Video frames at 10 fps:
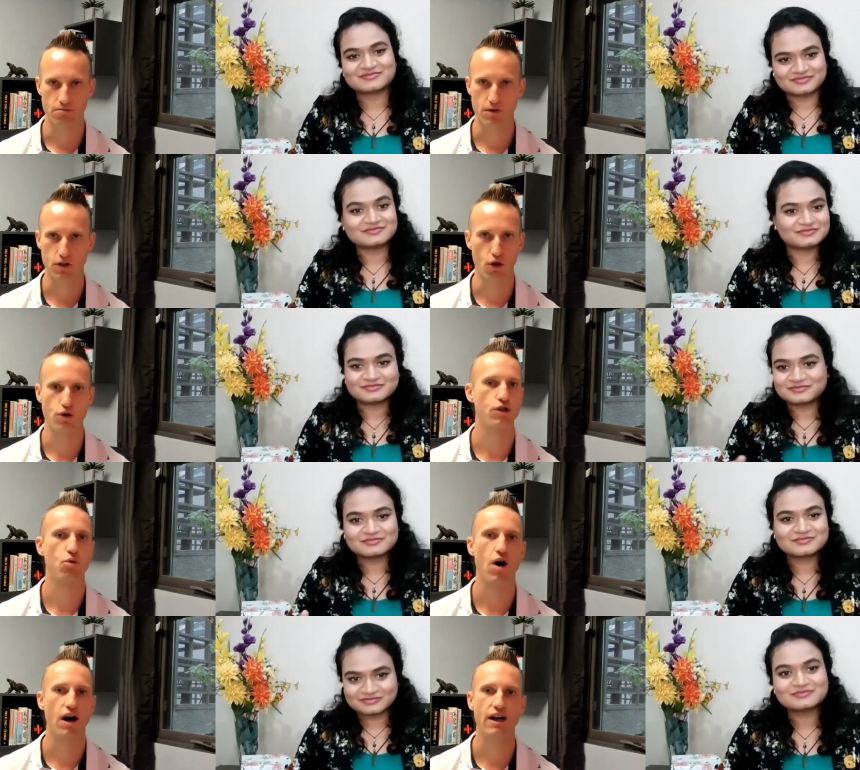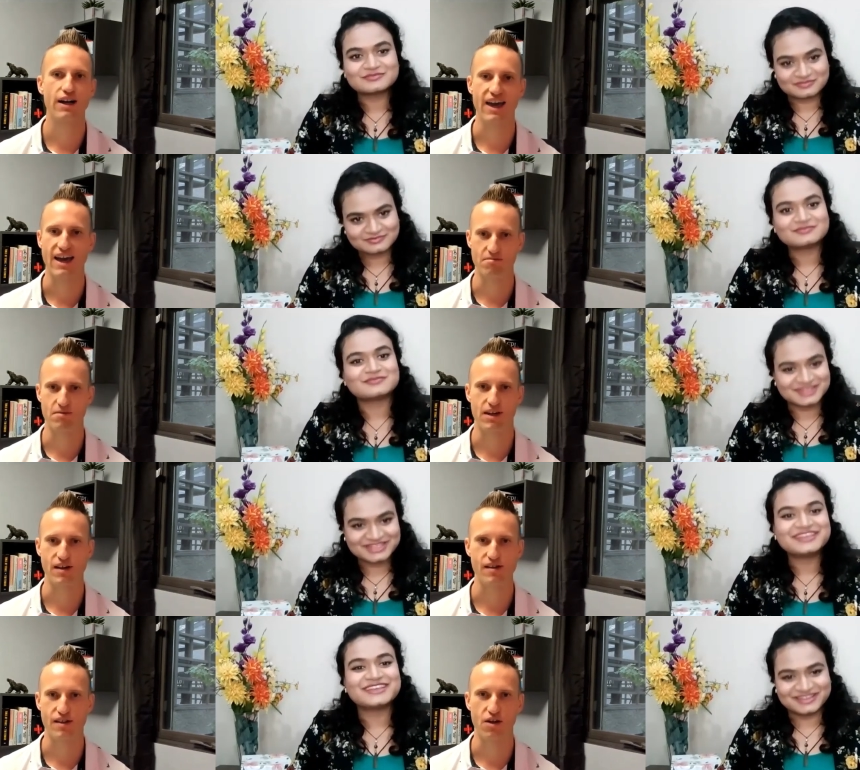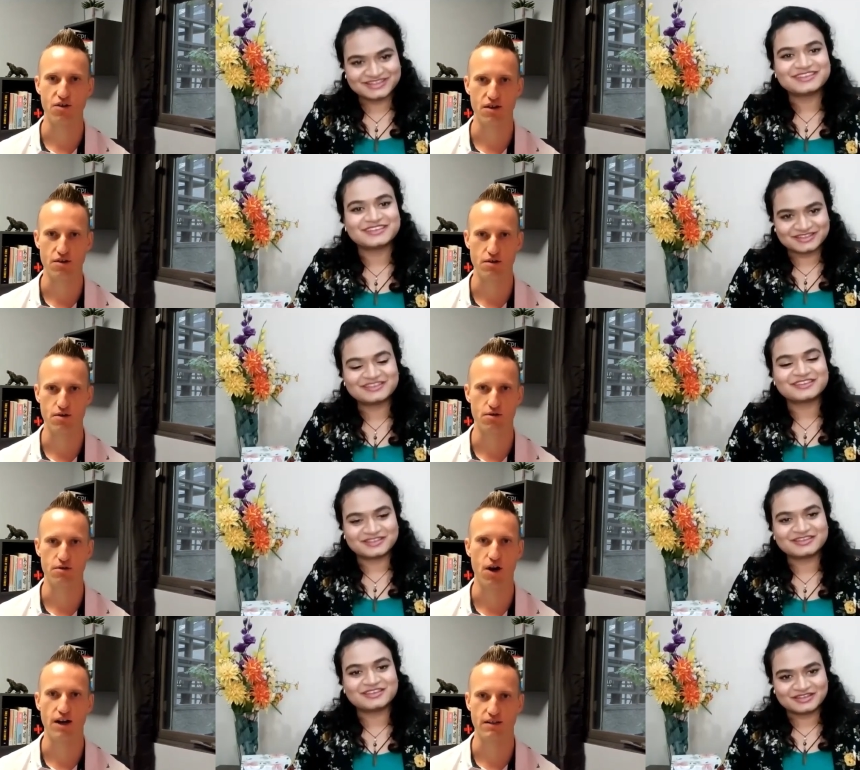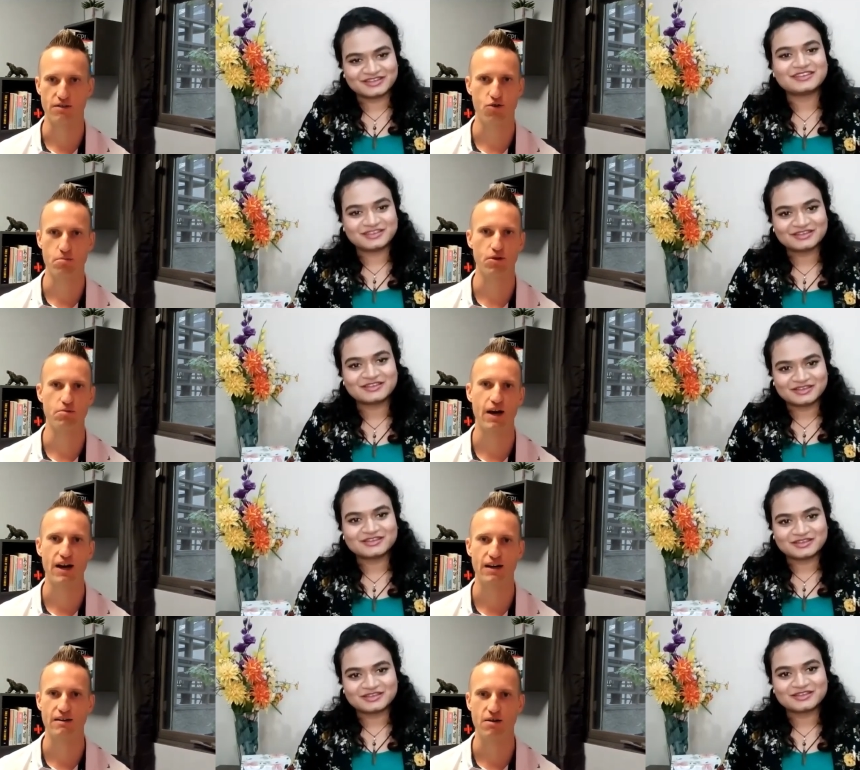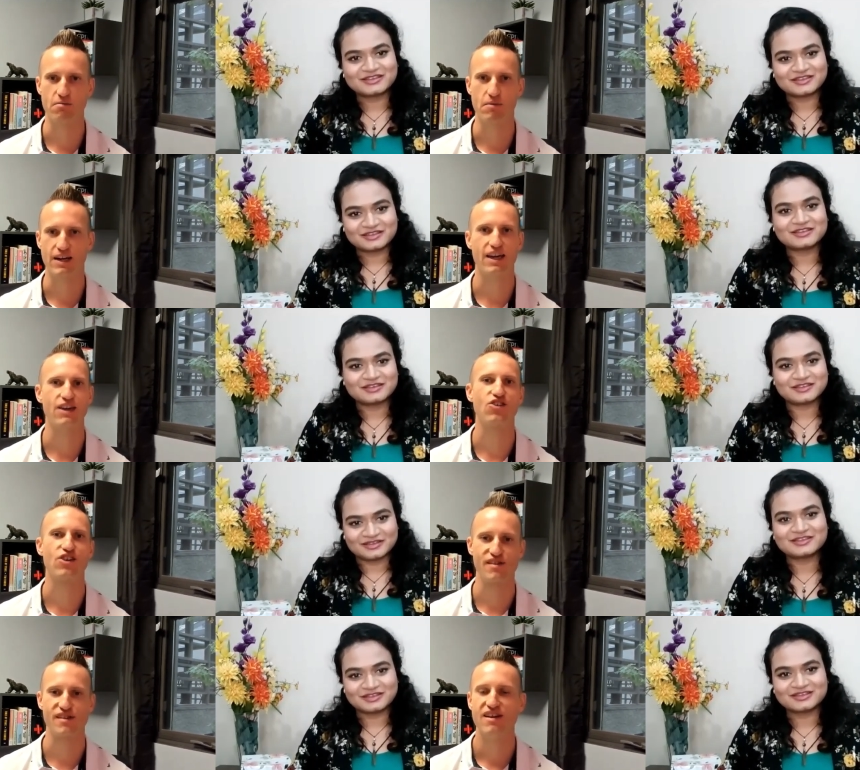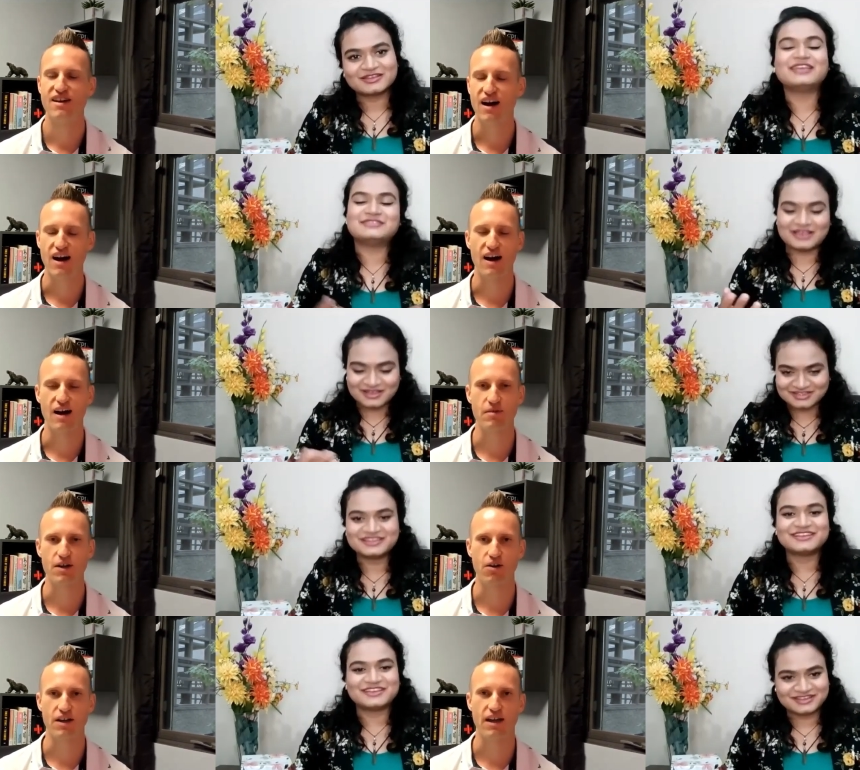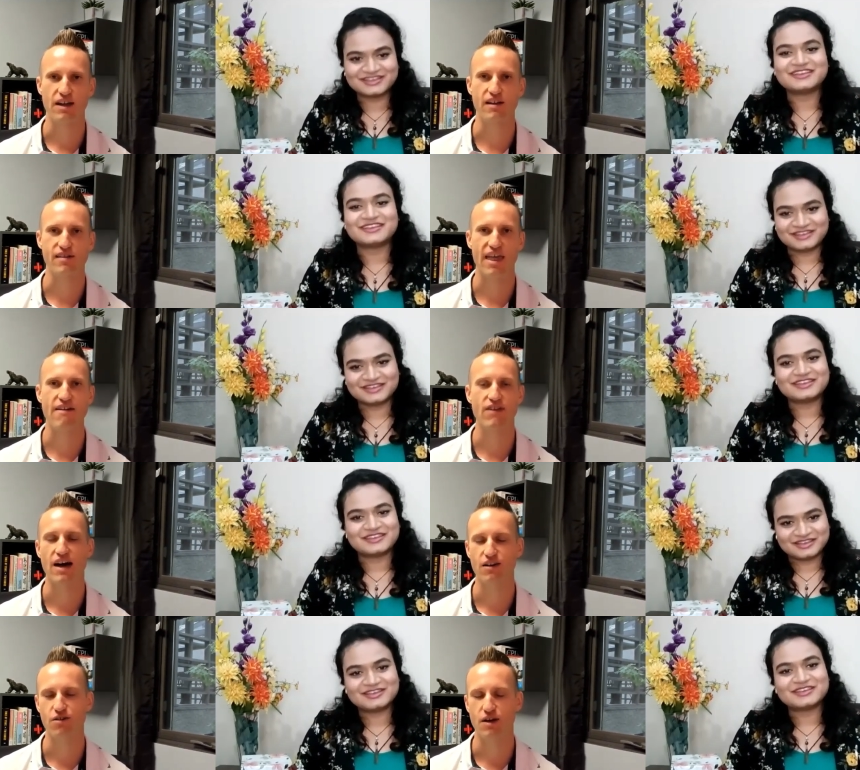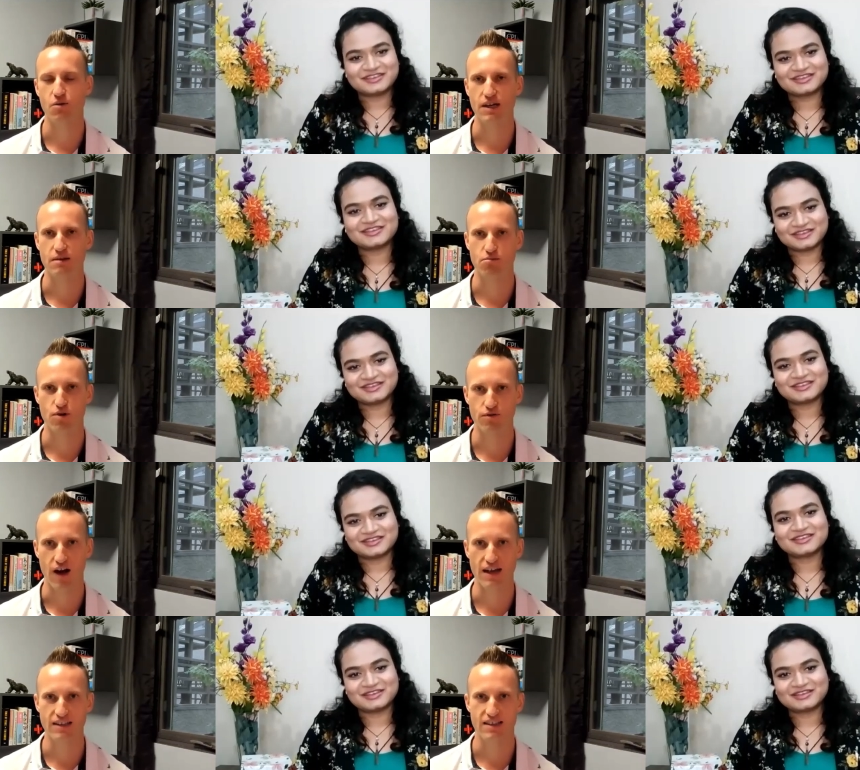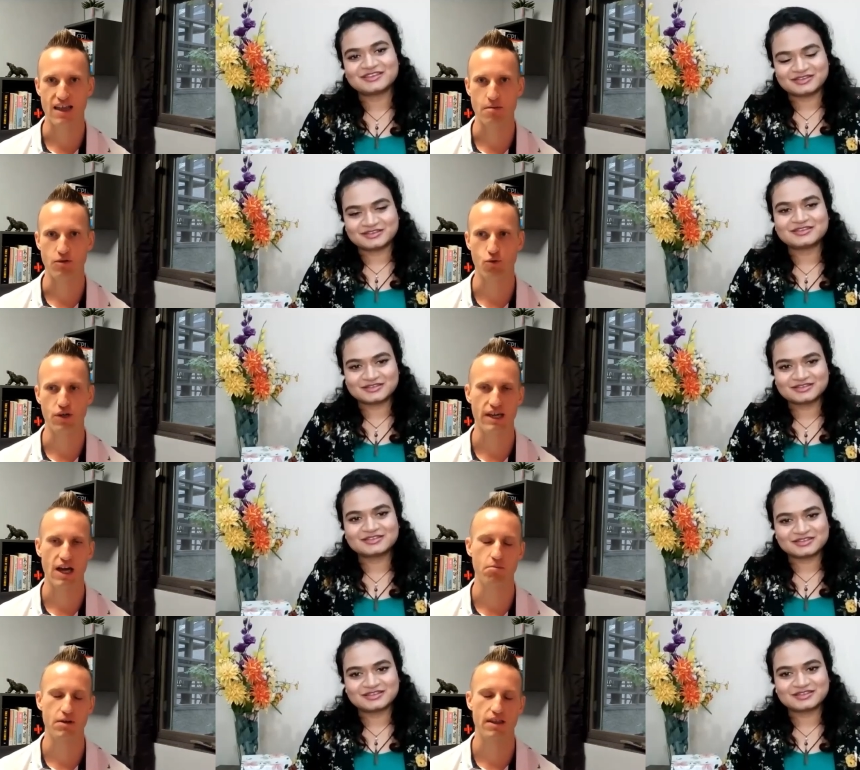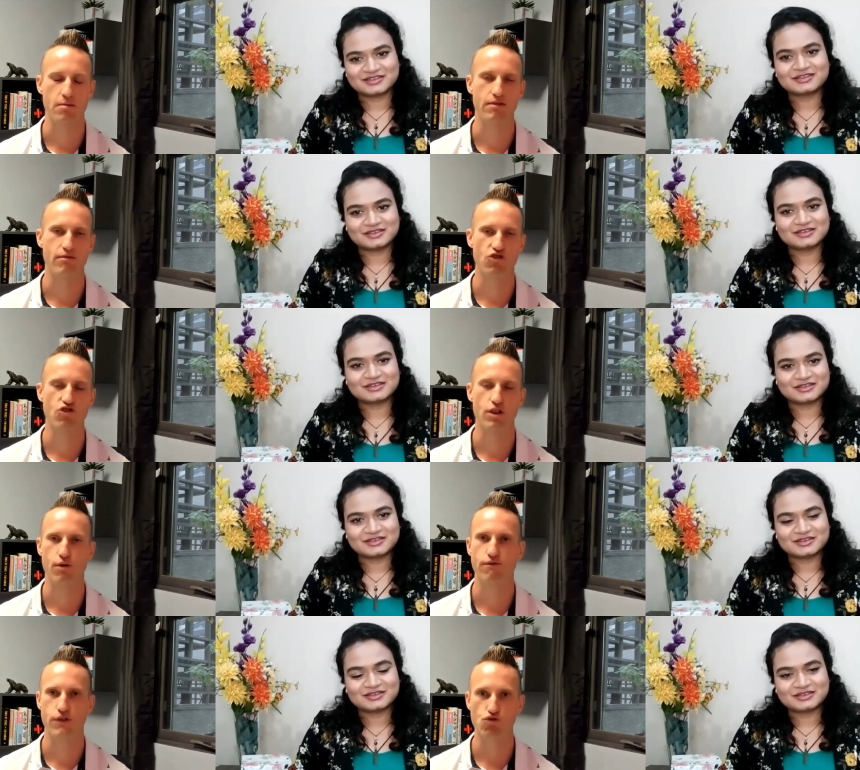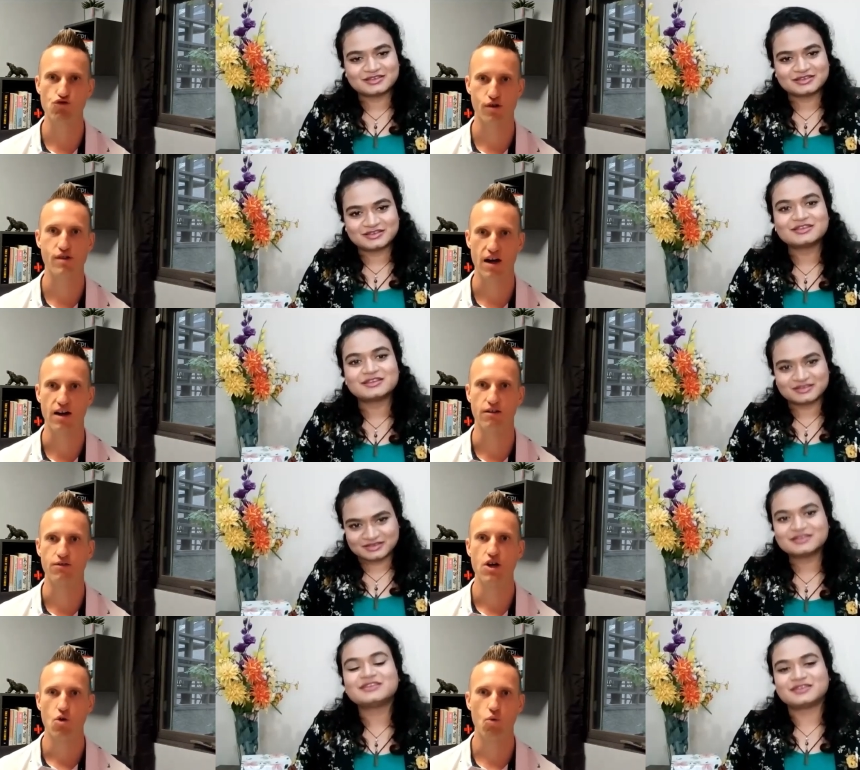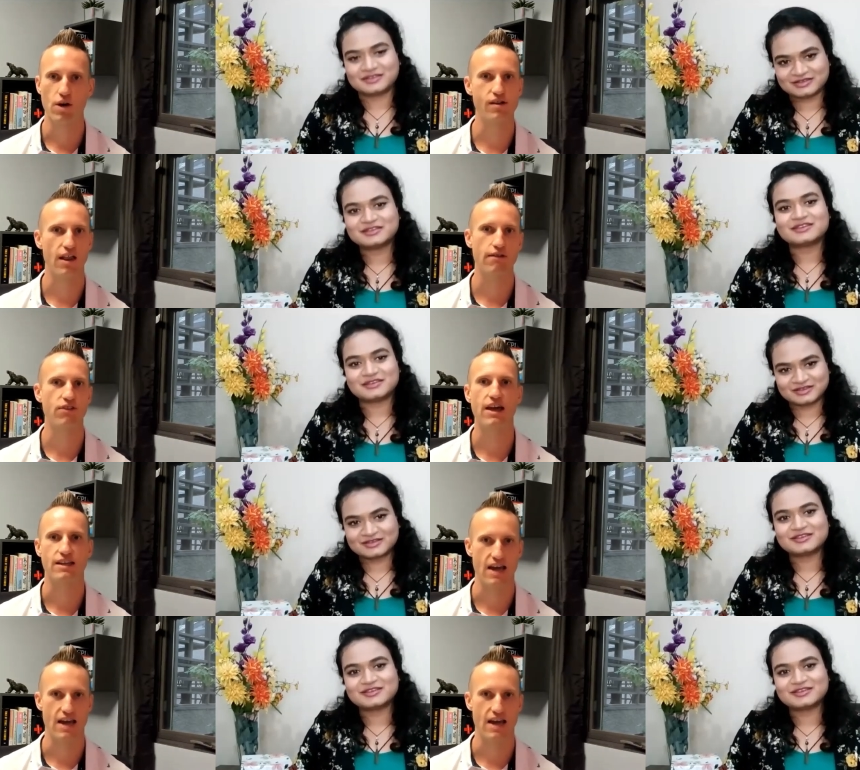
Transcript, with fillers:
Speaker 1: you learn to walk again because you know you, you're not crippled by you know medications um, you know, it, it's that value that we can provide to them and really helping them envision their future self. What is life like